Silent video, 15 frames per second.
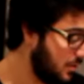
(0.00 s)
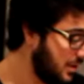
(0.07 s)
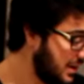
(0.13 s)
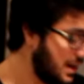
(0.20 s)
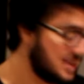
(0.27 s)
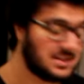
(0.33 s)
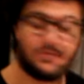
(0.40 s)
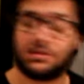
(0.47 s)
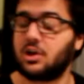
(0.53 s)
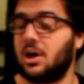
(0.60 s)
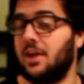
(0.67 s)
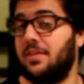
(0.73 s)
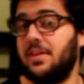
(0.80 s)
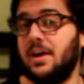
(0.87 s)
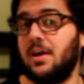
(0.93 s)
the way guys, I
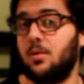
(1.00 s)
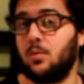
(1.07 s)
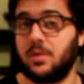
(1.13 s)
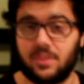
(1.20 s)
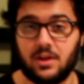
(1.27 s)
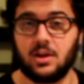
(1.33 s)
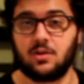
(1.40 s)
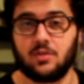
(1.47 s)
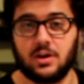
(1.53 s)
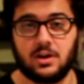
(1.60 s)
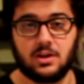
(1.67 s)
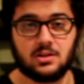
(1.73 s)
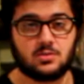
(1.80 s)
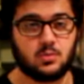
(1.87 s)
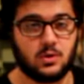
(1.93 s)
forgot that with the
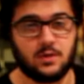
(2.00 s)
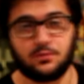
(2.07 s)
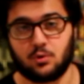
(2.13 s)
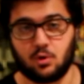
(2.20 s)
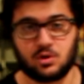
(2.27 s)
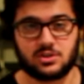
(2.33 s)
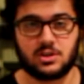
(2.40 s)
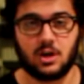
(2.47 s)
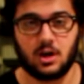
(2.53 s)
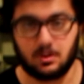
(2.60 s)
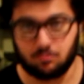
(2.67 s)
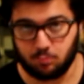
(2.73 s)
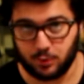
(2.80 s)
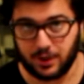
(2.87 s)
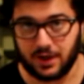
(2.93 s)
ingredients, we of course
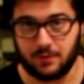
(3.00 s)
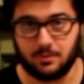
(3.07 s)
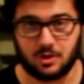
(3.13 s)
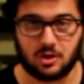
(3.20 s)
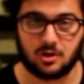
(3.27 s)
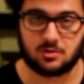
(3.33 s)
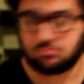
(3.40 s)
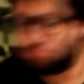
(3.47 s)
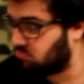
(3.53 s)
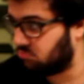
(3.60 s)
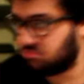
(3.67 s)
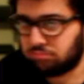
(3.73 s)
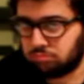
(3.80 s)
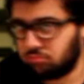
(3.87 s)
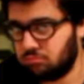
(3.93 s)
got bread, because
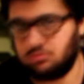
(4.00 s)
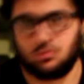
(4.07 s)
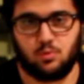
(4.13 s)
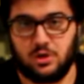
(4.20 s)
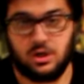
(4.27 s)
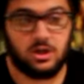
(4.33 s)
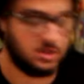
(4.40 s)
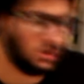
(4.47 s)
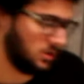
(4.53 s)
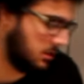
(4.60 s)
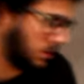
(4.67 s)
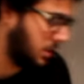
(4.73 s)
we need it.